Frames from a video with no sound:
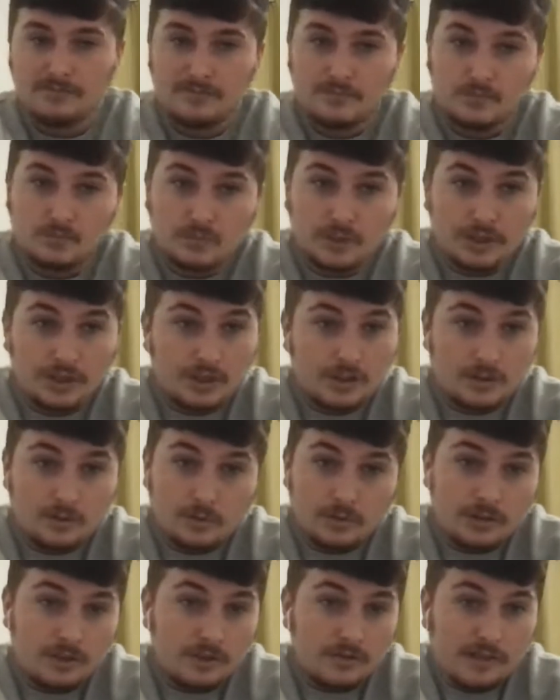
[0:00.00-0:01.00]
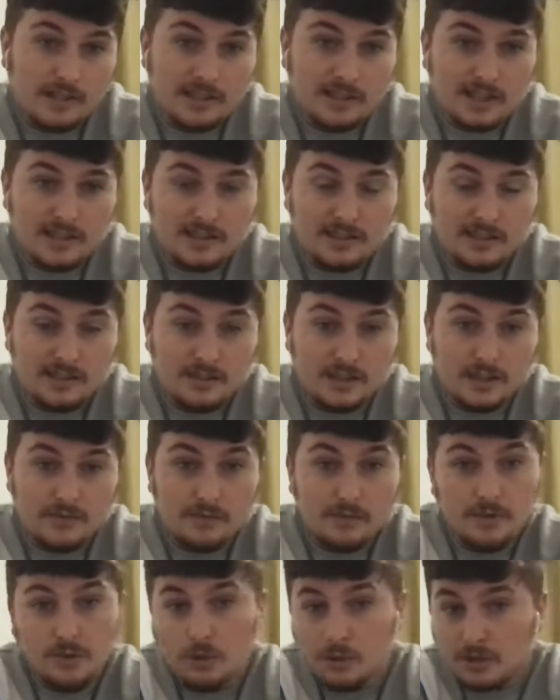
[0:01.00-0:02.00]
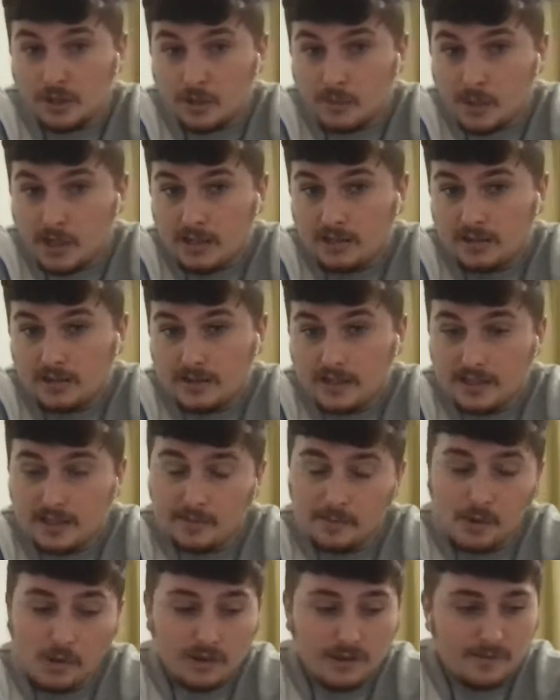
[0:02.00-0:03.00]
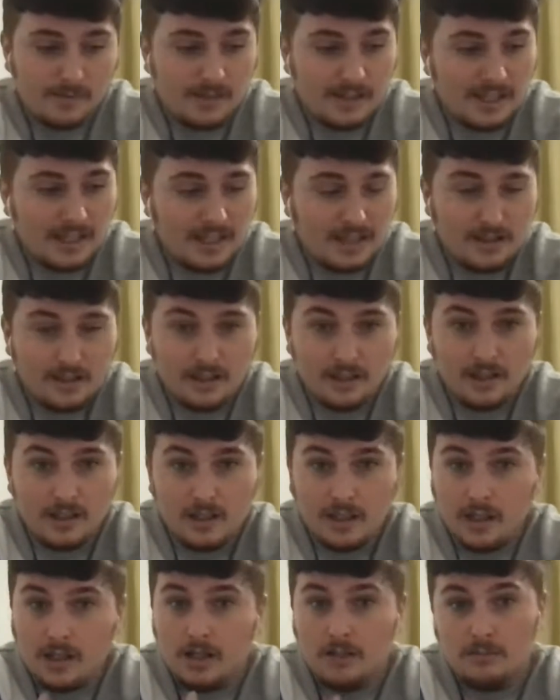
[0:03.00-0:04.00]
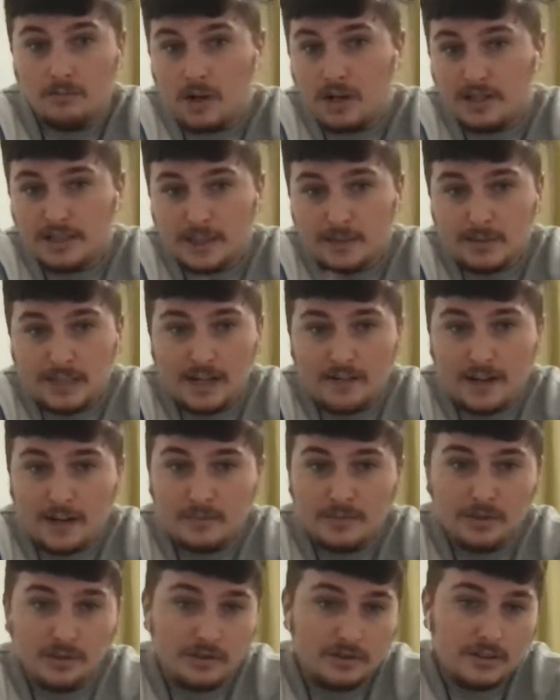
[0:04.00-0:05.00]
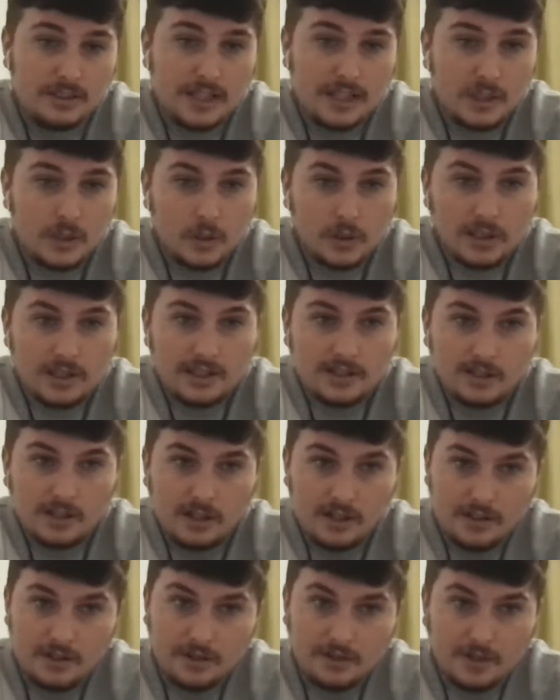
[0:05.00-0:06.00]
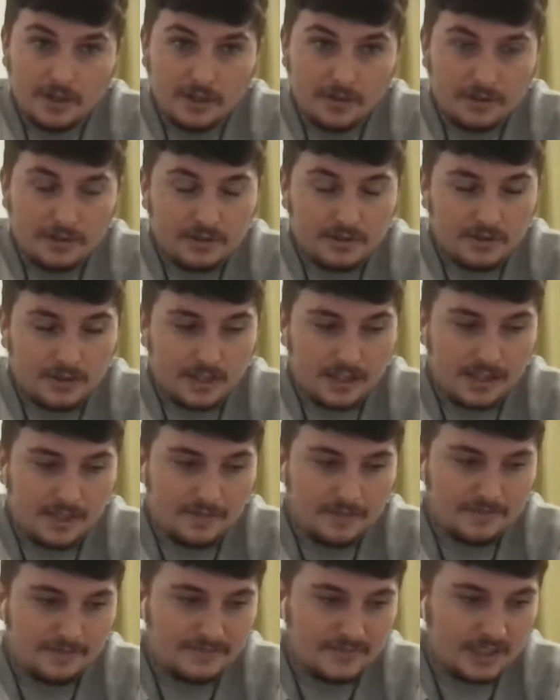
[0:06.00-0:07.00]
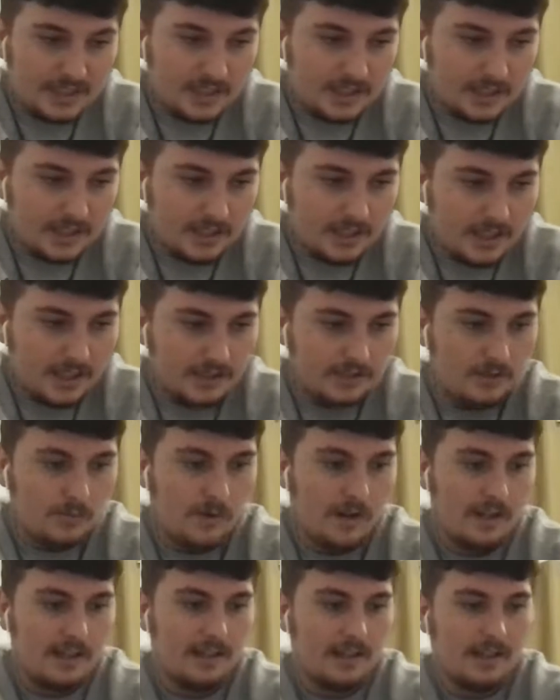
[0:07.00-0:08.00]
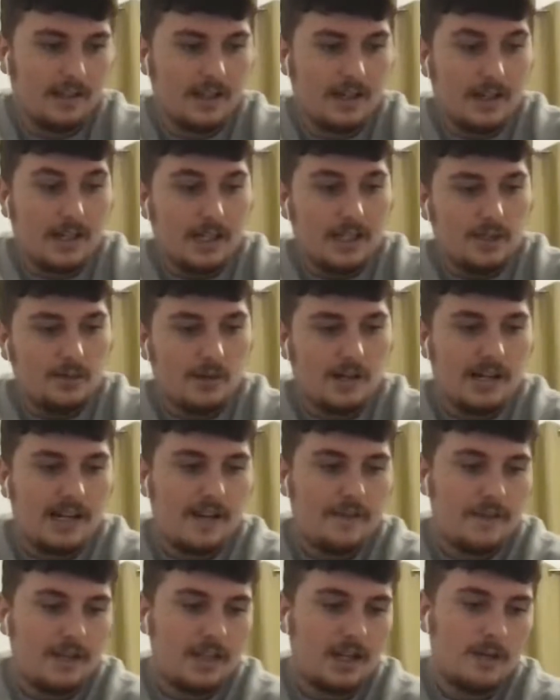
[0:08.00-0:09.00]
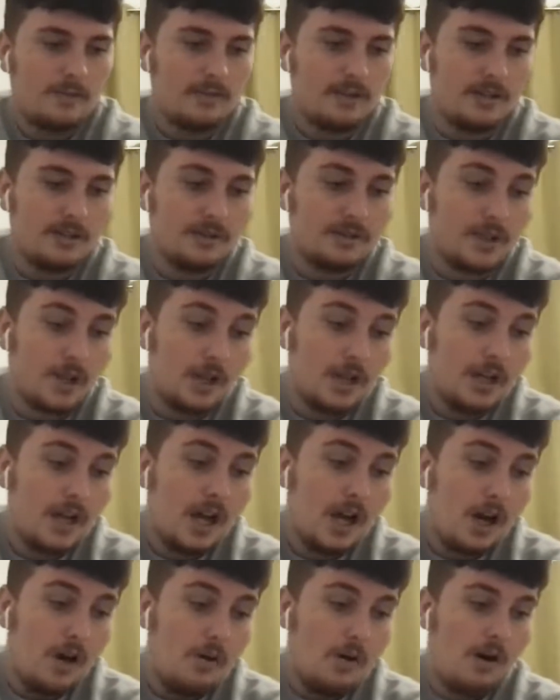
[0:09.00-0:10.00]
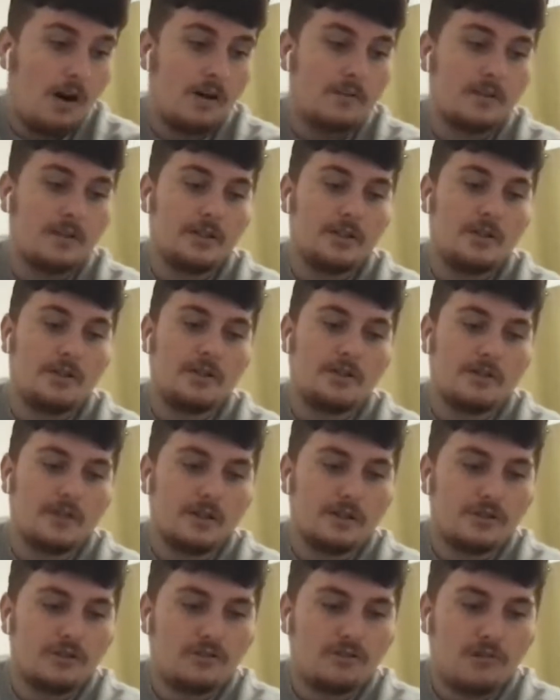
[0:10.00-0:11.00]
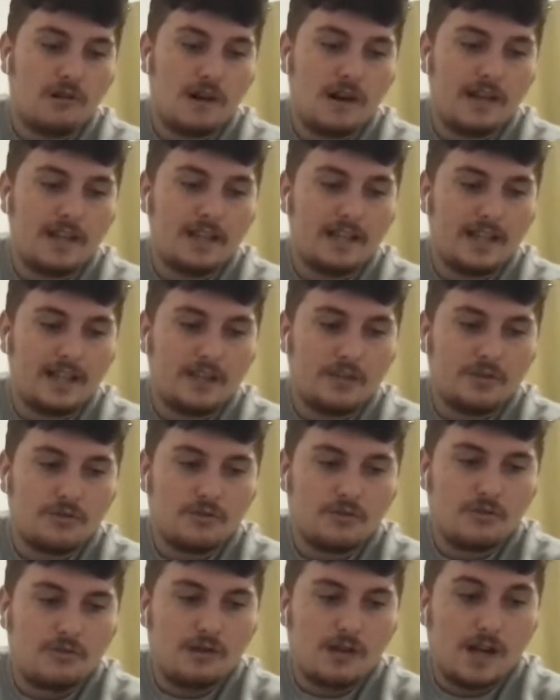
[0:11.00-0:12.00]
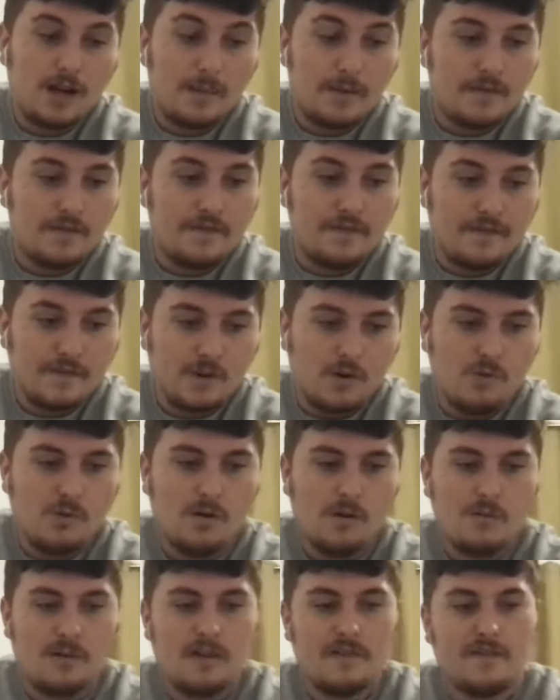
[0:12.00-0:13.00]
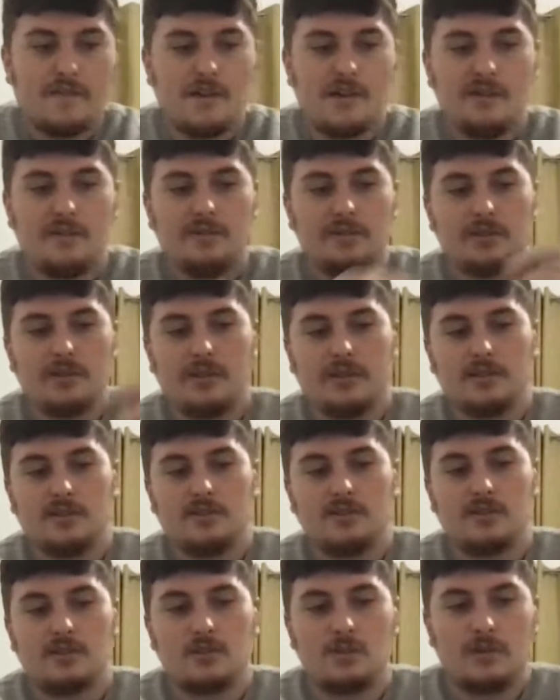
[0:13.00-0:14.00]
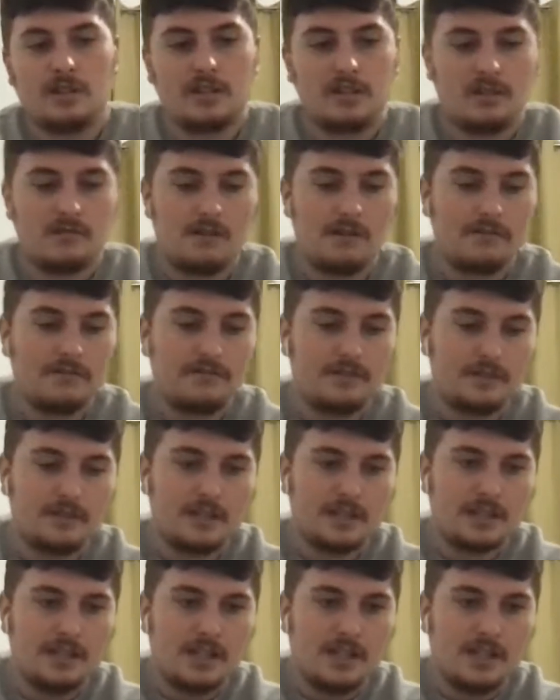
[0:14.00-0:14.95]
which is fantastic stuff. Which also means that there's a possibility that my team Southampton could get a non-league side. Who knows? It's the way the FA Cup goes. So what I'm going to do is I'm going to try and get the draw up in full on my phone so I can just quickly run through it